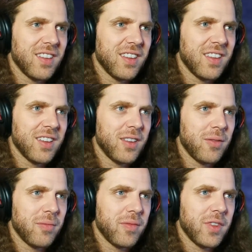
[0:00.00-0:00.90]
Yeah,
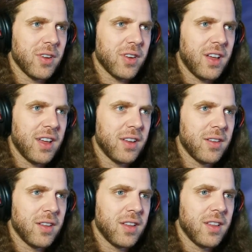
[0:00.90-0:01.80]
okay.
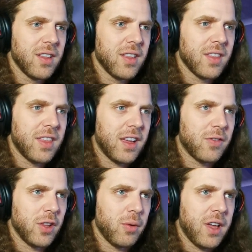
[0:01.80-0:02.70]

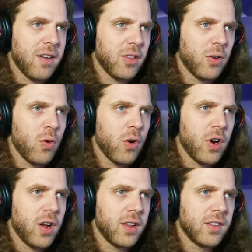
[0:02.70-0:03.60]
Thankfully we have the
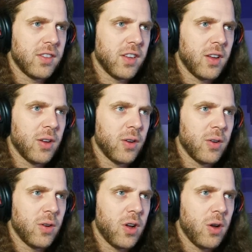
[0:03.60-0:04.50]
Goron,
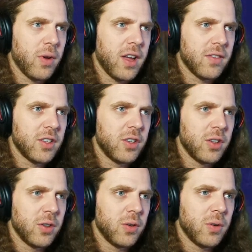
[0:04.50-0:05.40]
so all we have to
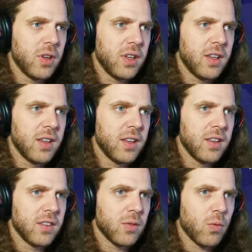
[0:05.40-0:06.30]
do
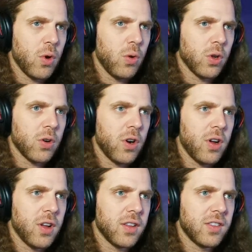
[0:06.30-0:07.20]
is roll
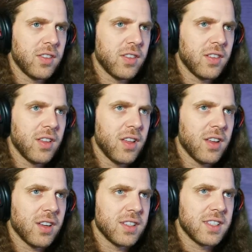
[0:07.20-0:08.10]
across,
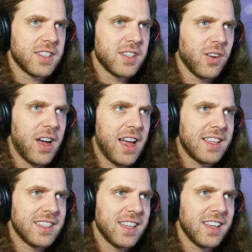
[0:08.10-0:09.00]
because it's still
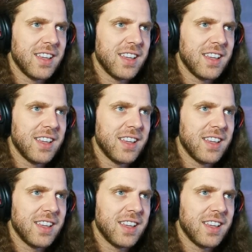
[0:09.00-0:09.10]
icy.